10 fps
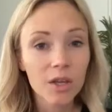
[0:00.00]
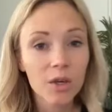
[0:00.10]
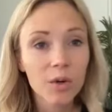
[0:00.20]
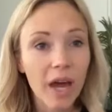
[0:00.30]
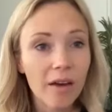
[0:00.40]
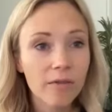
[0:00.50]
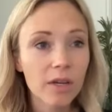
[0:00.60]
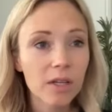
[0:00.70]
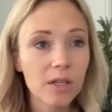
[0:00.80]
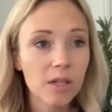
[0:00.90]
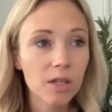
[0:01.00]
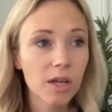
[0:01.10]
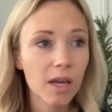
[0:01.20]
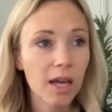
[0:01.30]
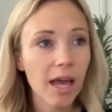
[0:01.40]
You have
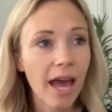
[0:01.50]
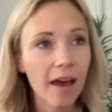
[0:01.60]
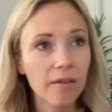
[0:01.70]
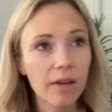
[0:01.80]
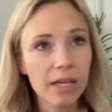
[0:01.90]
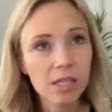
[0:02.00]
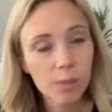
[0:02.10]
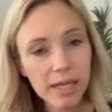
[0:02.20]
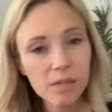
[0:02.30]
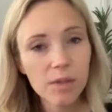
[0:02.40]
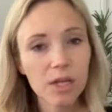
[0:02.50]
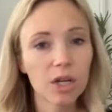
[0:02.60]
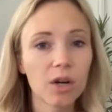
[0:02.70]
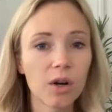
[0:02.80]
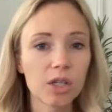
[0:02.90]
have explained to me
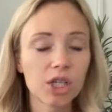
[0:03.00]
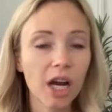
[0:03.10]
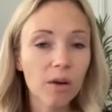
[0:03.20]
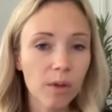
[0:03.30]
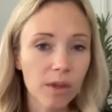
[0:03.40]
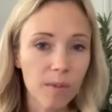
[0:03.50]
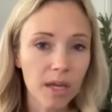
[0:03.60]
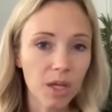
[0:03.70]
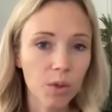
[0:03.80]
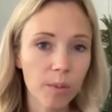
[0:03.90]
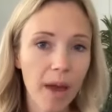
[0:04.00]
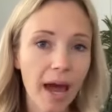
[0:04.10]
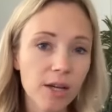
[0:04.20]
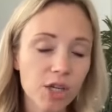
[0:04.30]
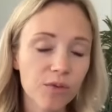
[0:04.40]
or, or shared with me your
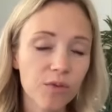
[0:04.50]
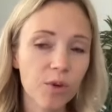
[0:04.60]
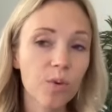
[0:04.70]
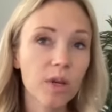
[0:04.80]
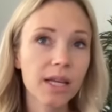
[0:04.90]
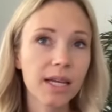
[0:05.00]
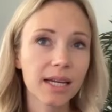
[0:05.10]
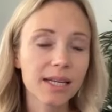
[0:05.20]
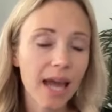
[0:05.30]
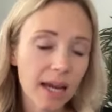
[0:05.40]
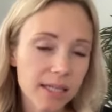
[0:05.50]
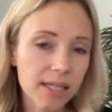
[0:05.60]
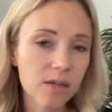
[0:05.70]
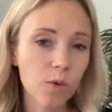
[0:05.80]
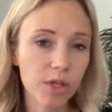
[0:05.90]
passion for really
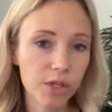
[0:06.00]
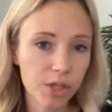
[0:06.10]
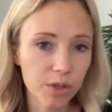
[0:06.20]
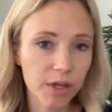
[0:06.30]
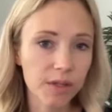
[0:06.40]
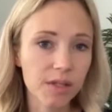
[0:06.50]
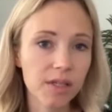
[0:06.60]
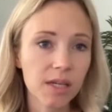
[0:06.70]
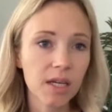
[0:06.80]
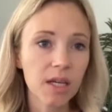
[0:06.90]
connecting with students